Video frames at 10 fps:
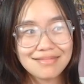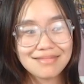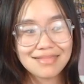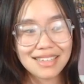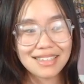
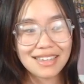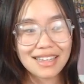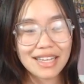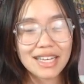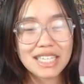and then like
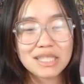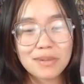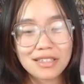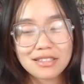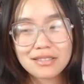they
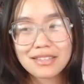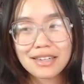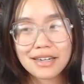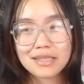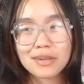expect
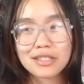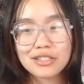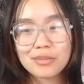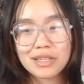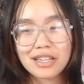you
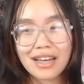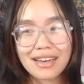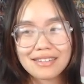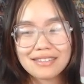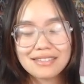to be
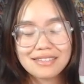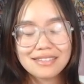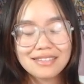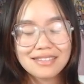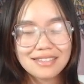like,
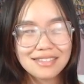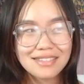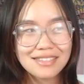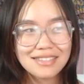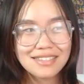
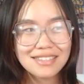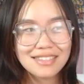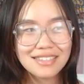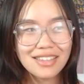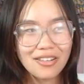
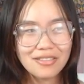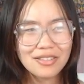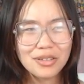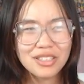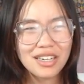no
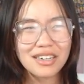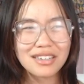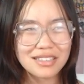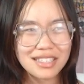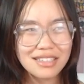you're not
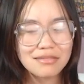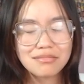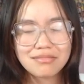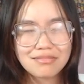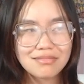ugly.
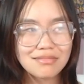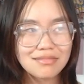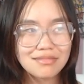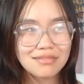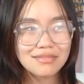
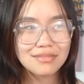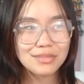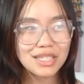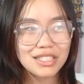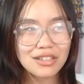
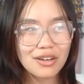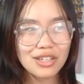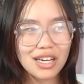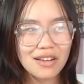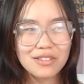Because, you know, you
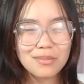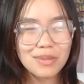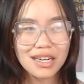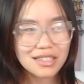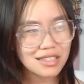kind of feel
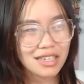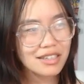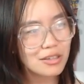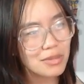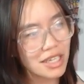bad. It's kind of
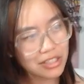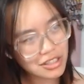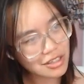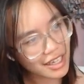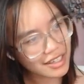human nature
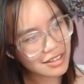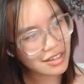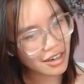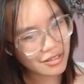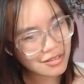to, like, you know,